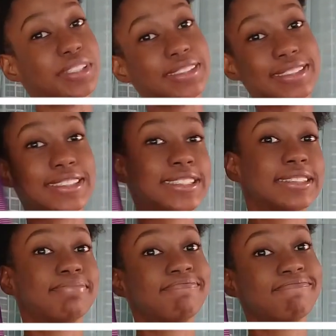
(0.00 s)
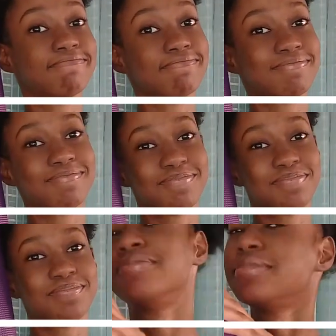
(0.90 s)
is
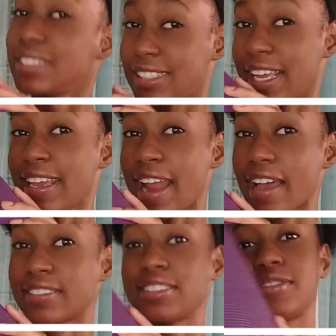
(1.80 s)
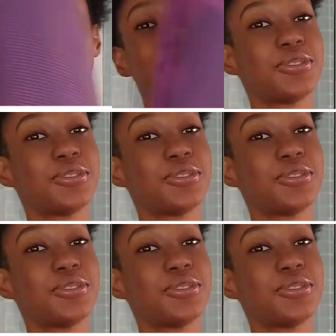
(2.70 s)
stay active.